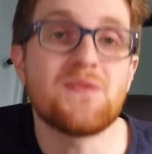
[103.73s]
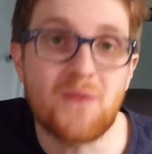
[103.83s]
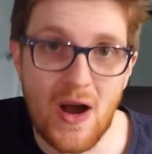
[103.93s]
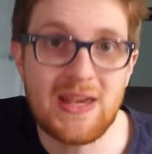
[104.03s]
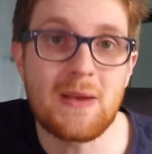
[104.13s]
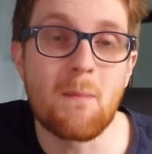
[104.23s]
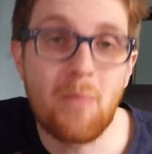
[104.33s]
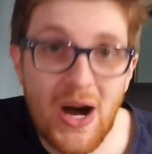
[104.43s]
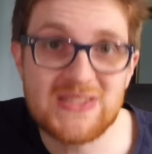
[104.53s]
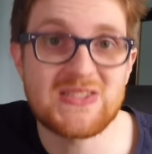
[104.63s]
fucking
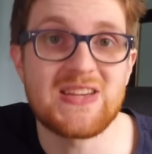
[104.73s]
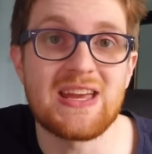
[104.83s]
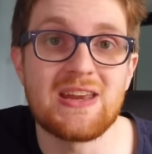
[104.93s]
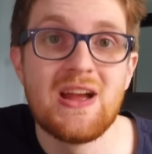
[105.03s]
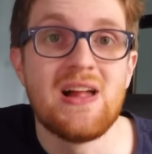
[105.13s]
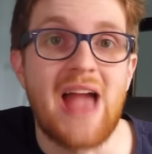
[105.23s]
busted